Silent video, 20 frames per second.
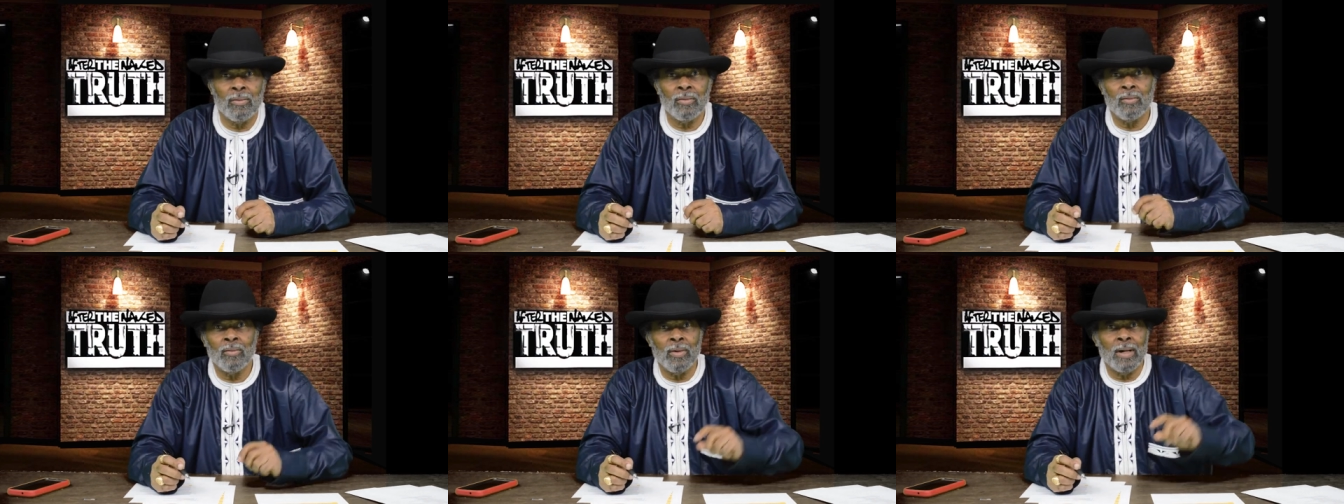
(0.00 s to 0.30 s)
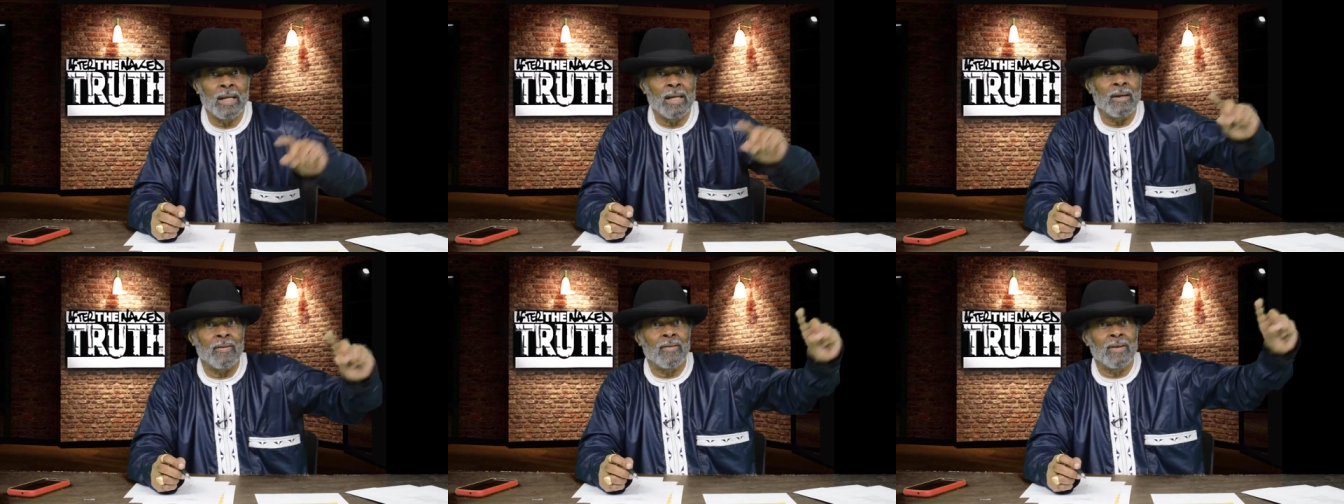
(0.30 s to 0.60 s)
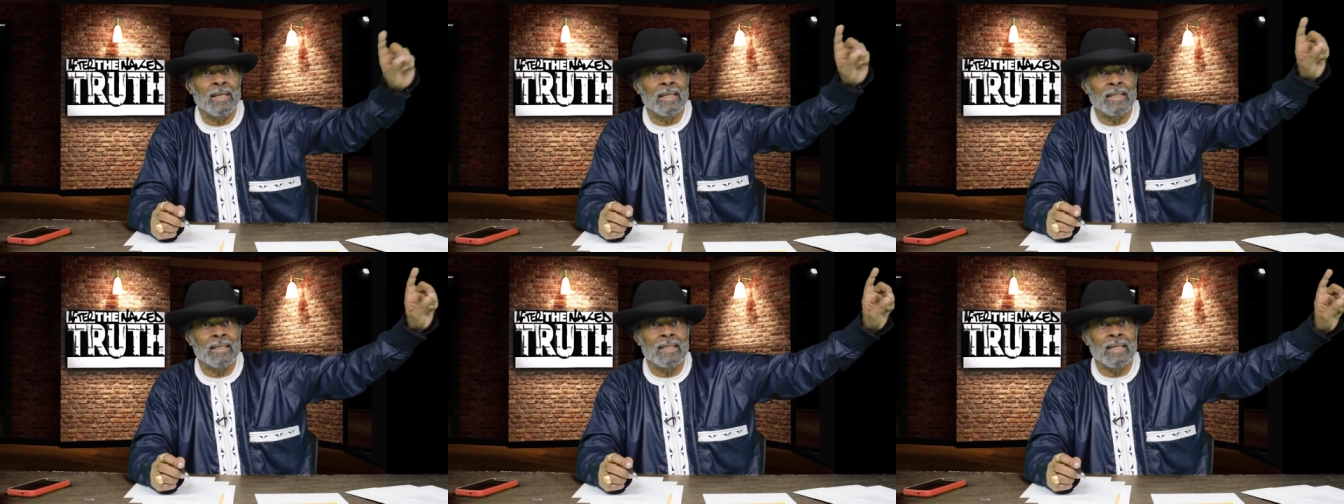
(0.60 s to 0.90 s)
whatever
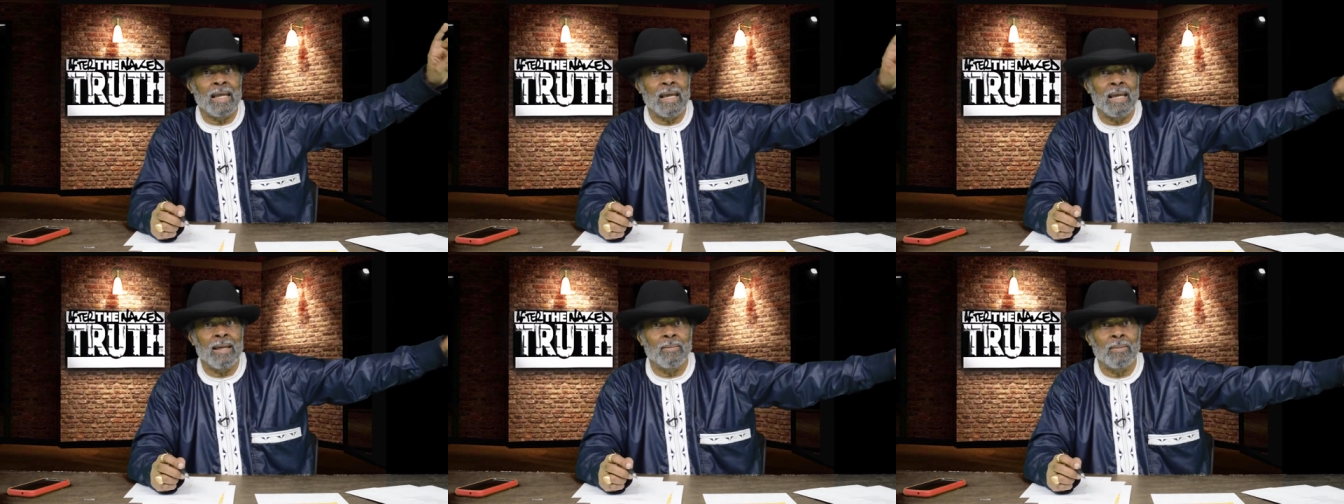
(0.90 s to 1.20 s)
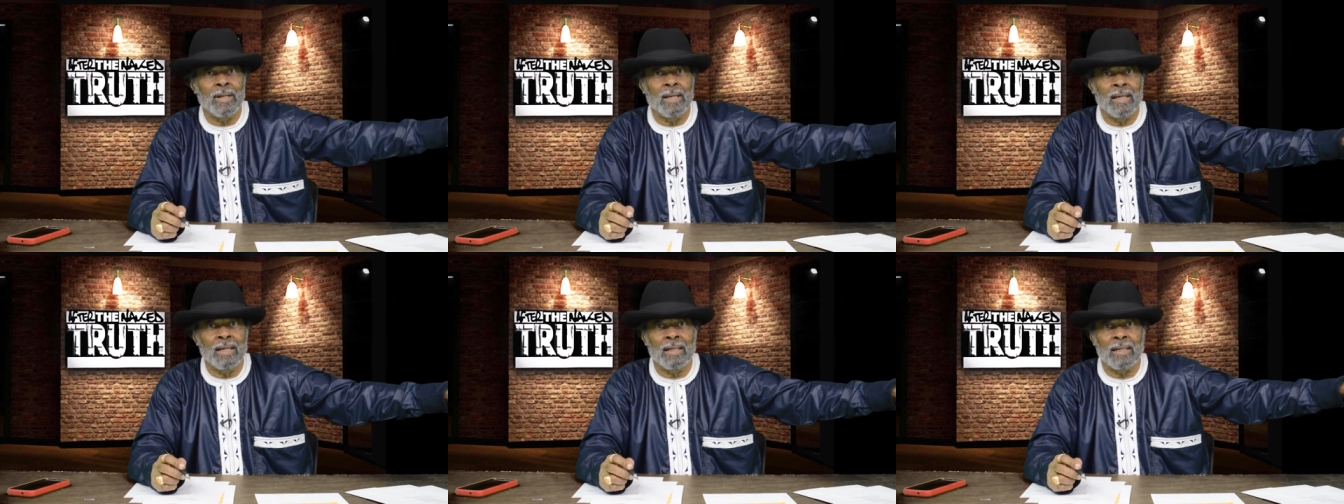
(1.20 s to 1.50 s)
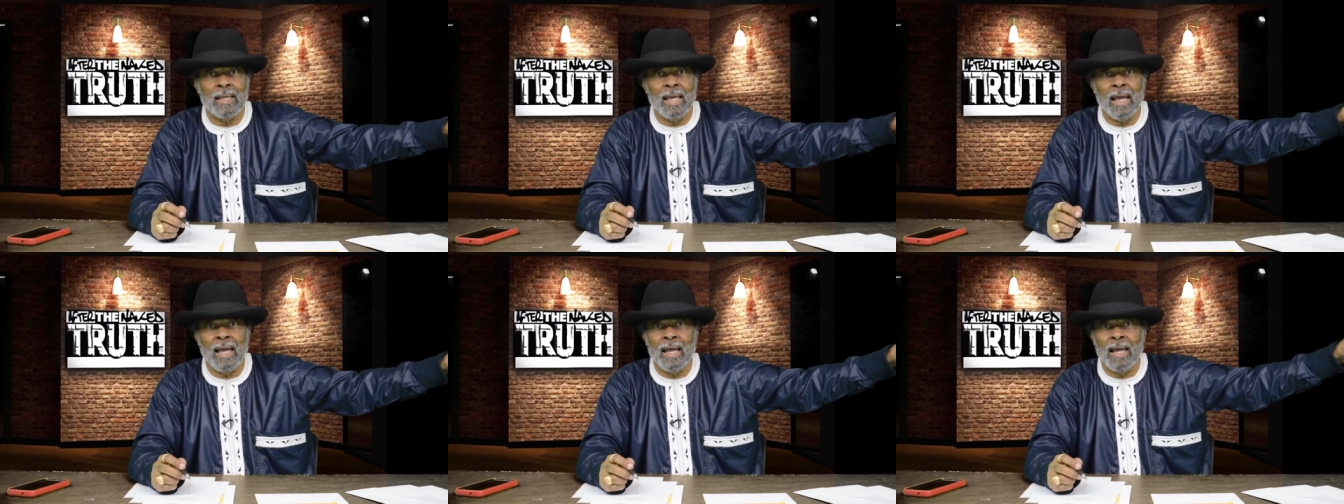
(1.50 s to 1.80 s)
his name
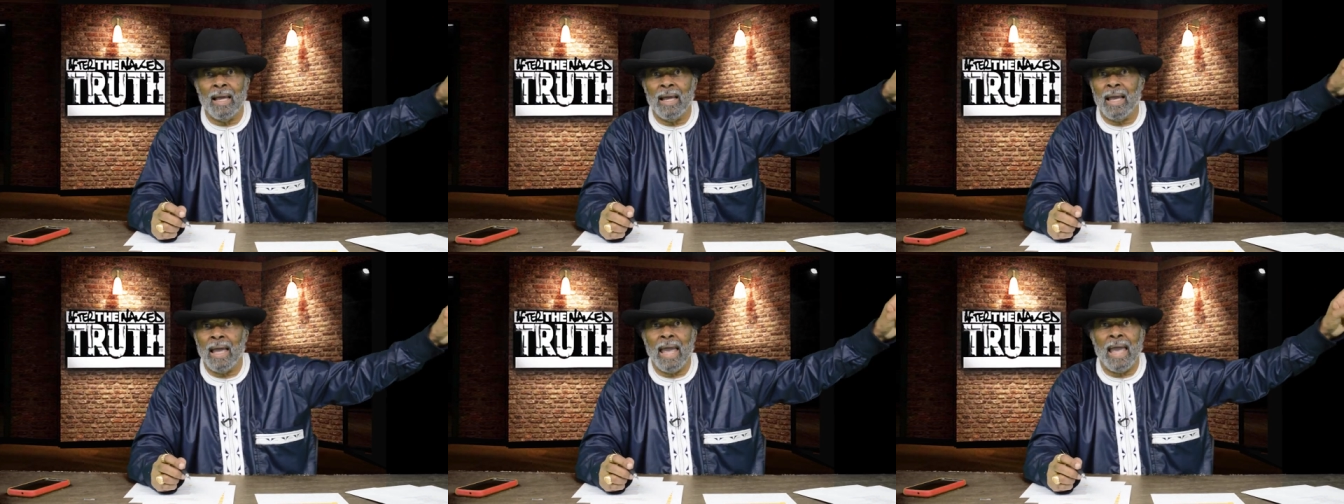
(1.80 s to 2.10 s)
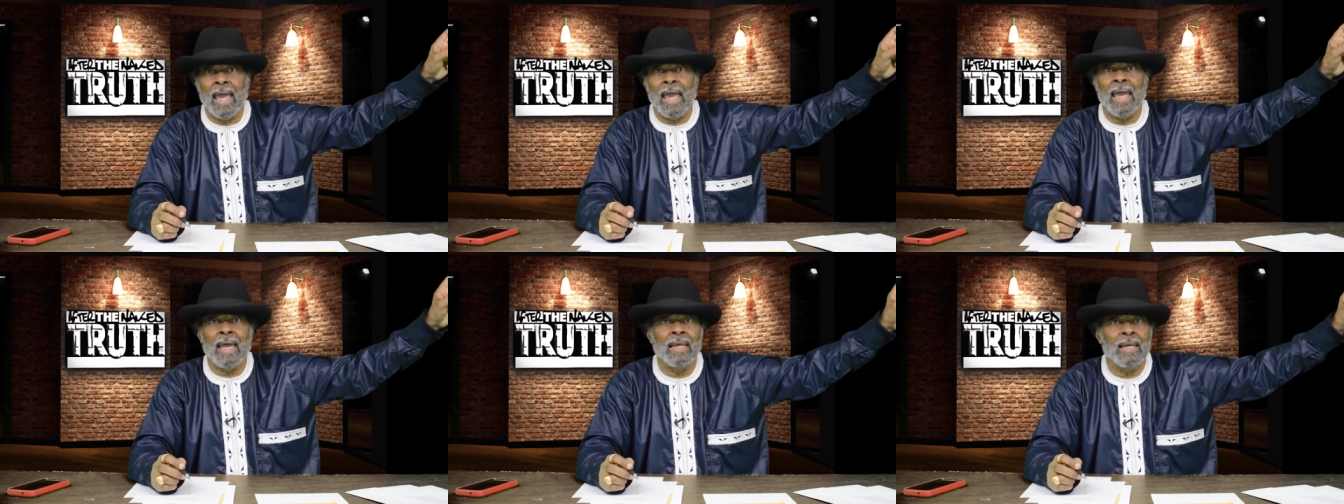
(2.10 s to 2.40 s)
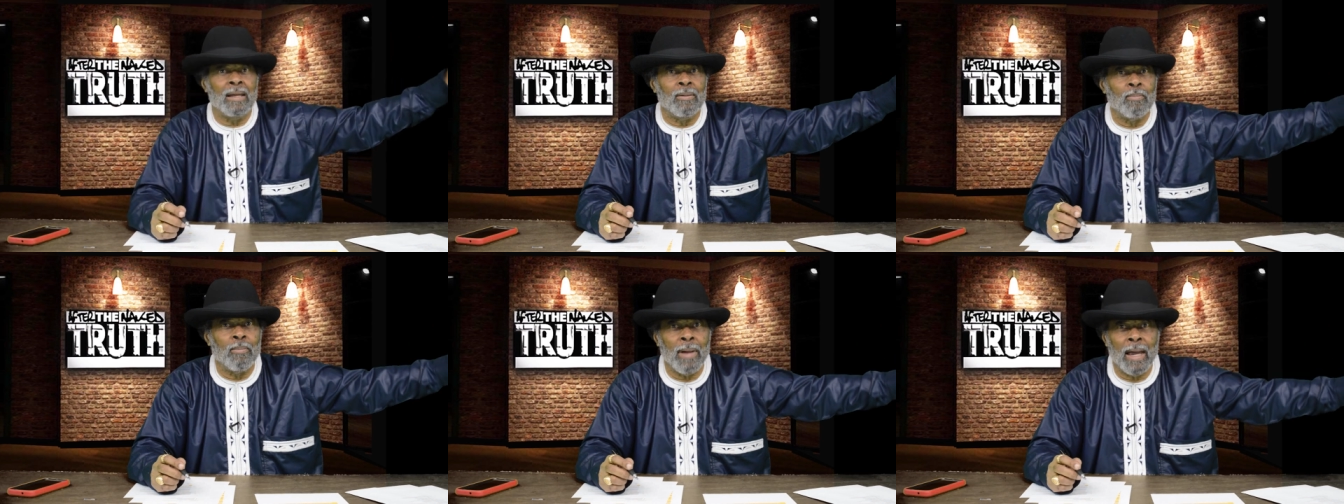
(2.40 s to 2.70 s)
is,
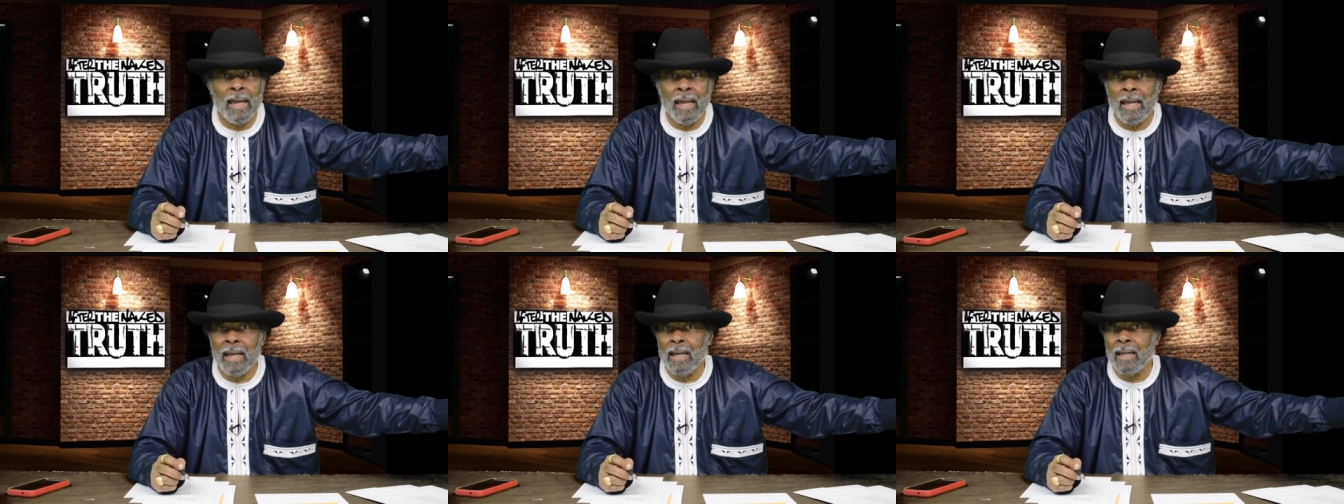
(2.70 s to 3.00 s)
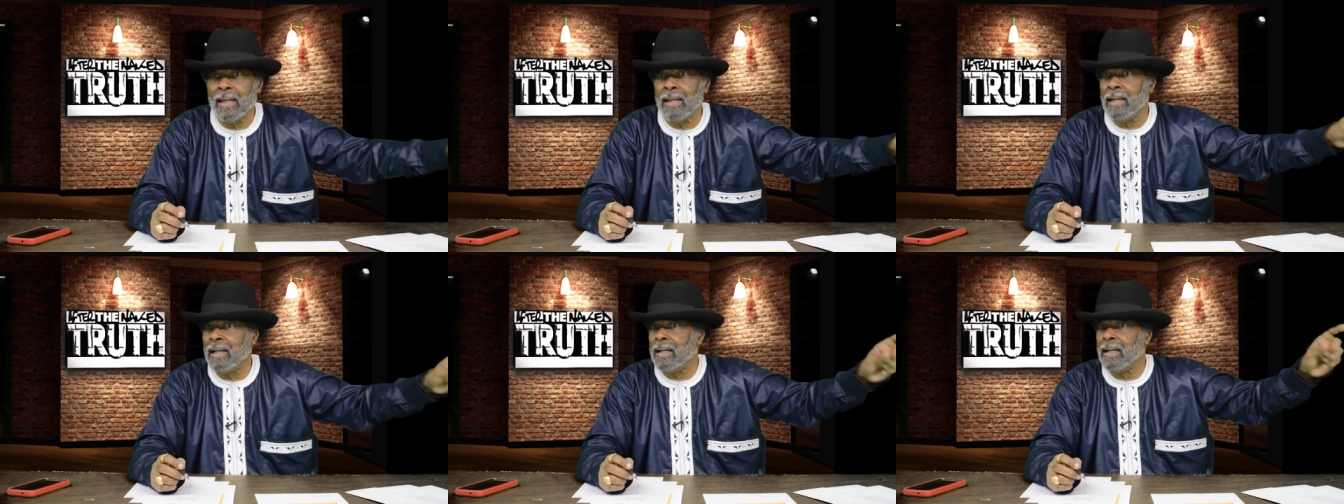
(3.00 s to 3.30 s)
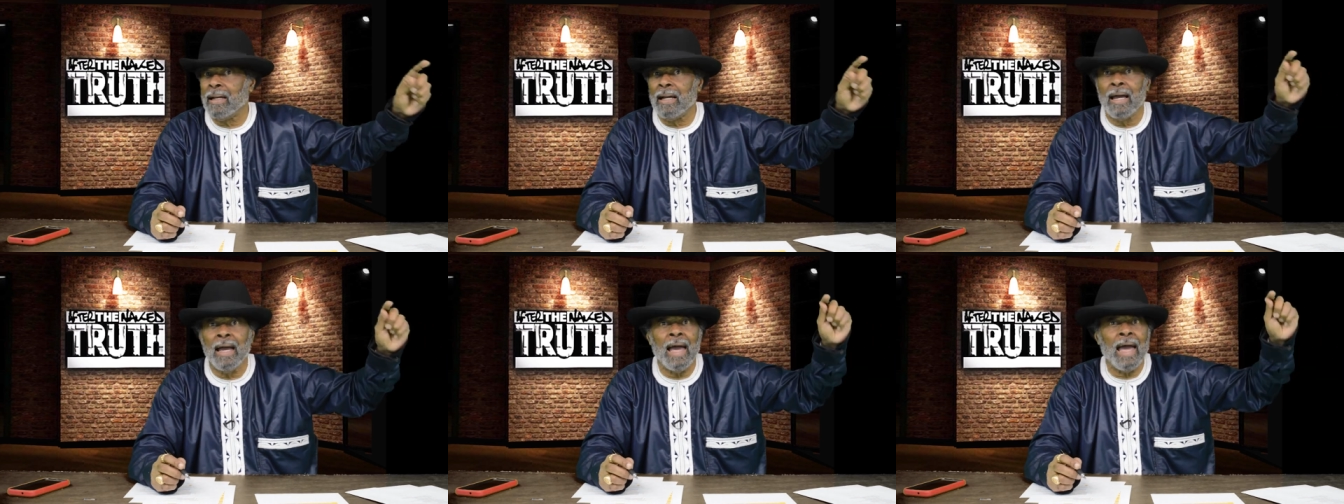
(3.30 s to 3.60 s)
handyman,
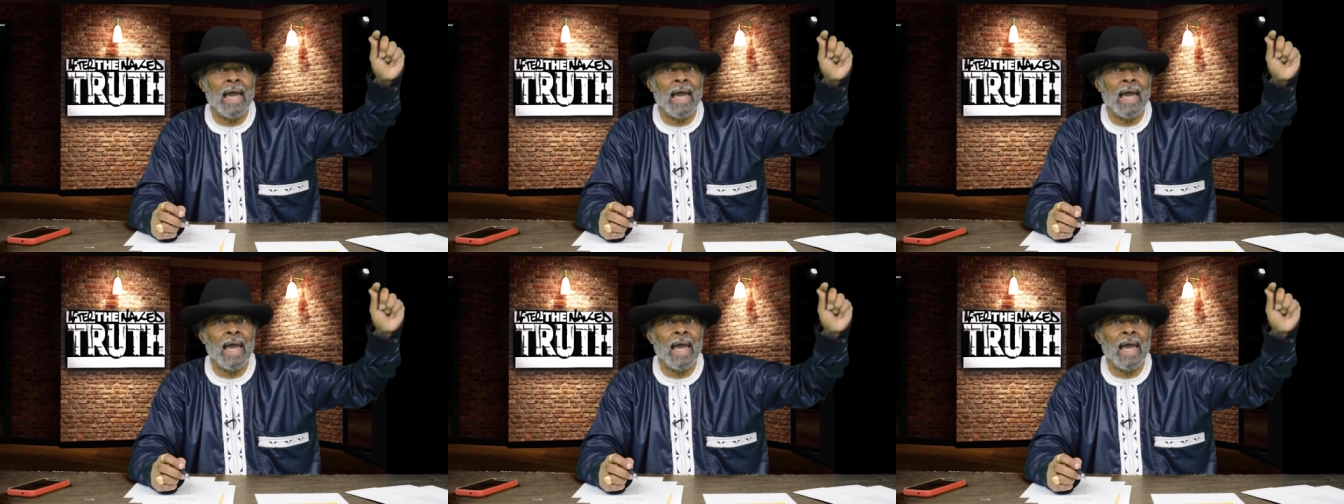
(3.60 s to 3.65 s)
uh,